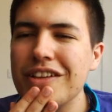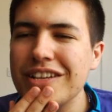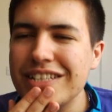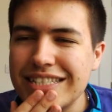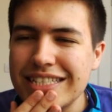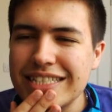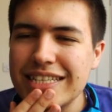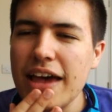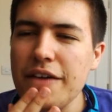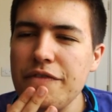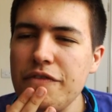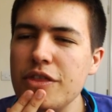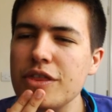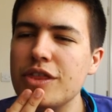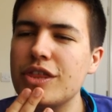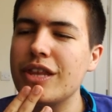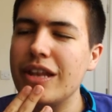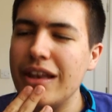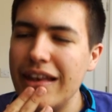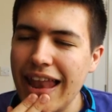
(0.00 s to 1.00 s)
The
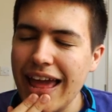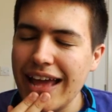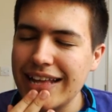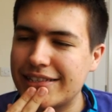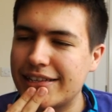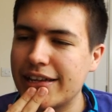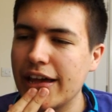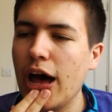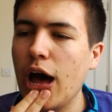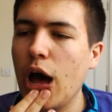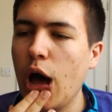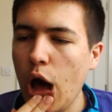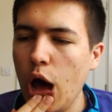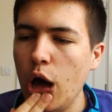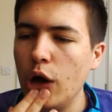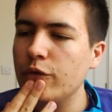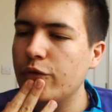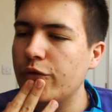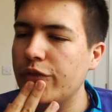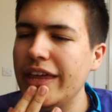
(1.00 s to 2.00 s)
7th letter
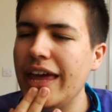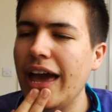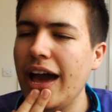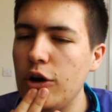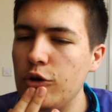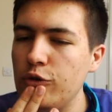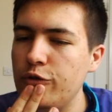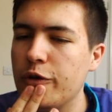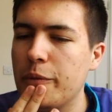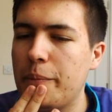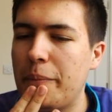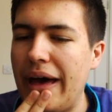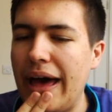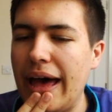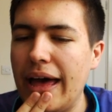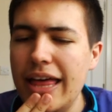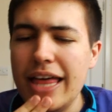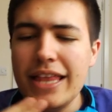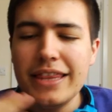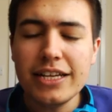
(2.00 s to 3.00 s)
of the
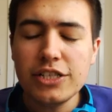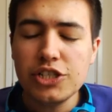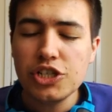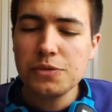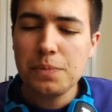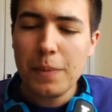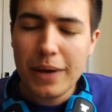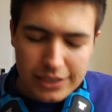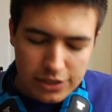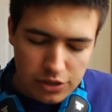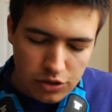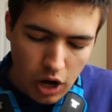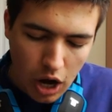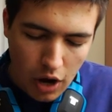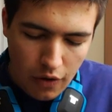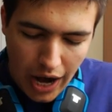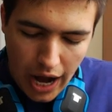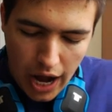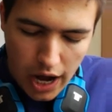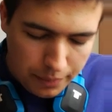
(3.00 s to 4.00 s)
alphabet. That just makes no...
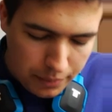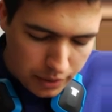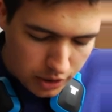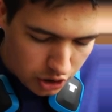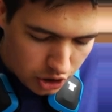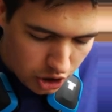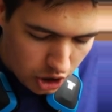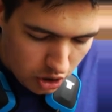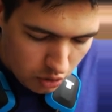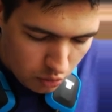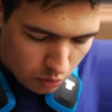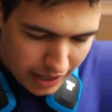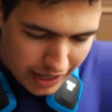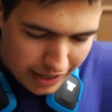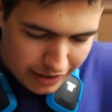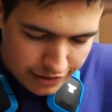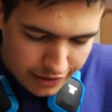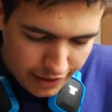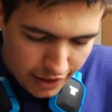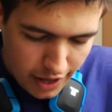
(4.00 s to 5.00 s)
Alright, I'm going to go
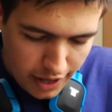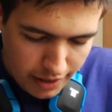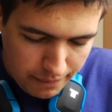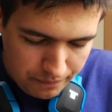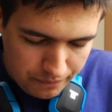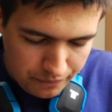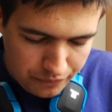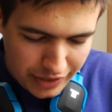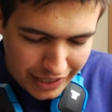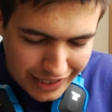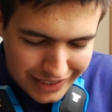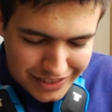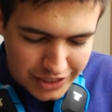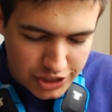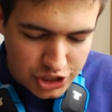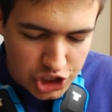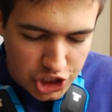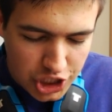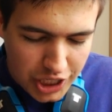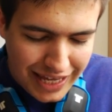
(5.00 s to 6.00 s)
with...
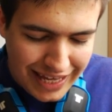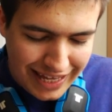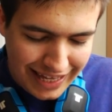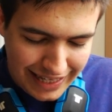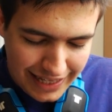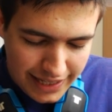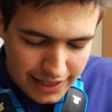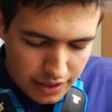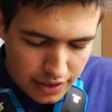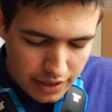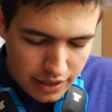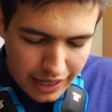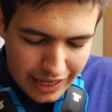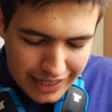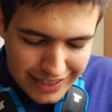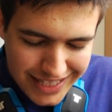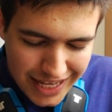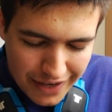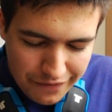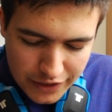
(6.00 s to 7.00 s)
it's G.
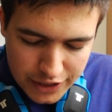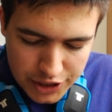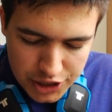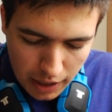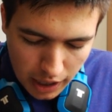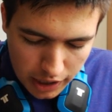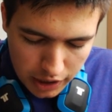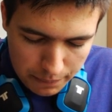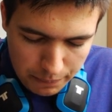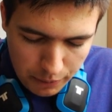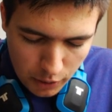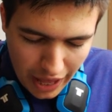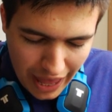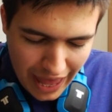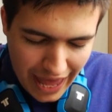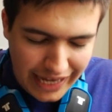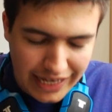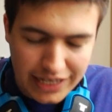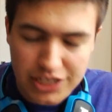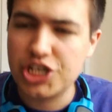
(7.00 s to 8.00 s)
It's definitely G. I'm going to
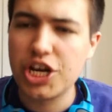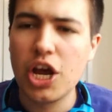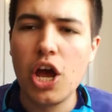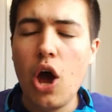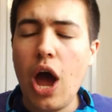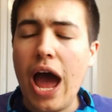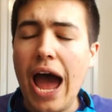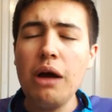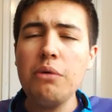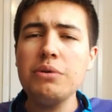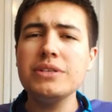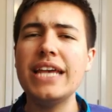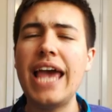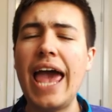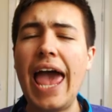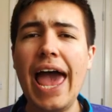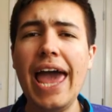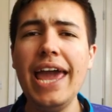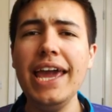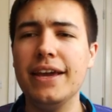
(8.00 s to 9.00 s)
put H. How is
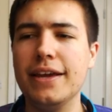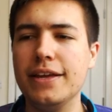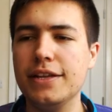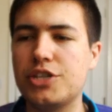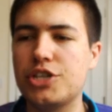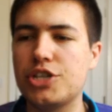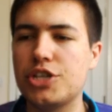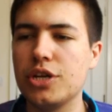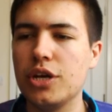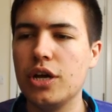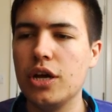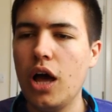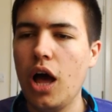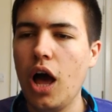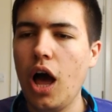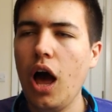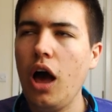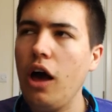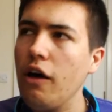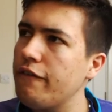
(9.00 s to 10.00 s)
it H?
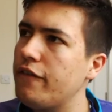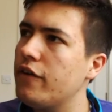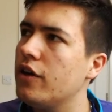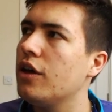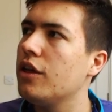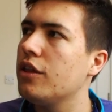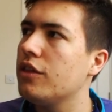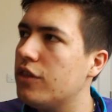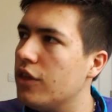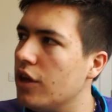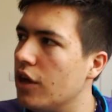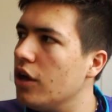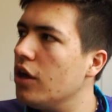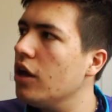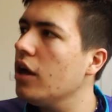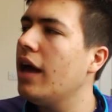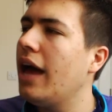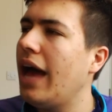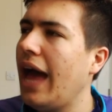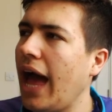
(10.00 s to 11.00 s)
Of
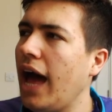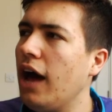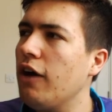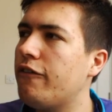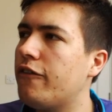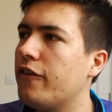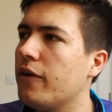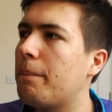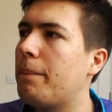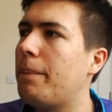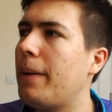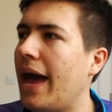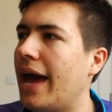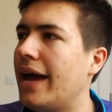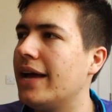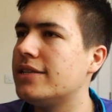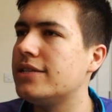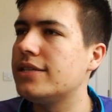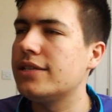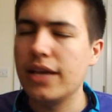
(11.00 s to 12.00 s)
the
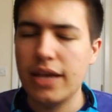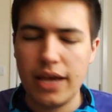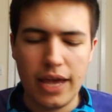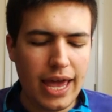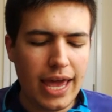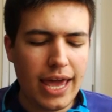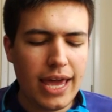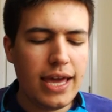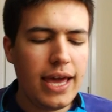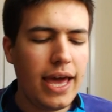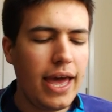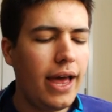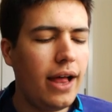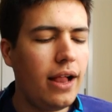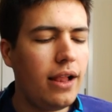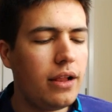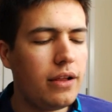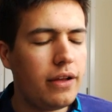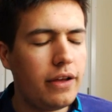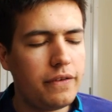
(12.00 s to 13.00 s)
alphabet. A,
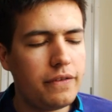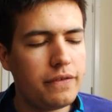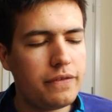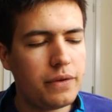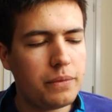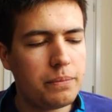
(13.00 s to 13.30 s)
L...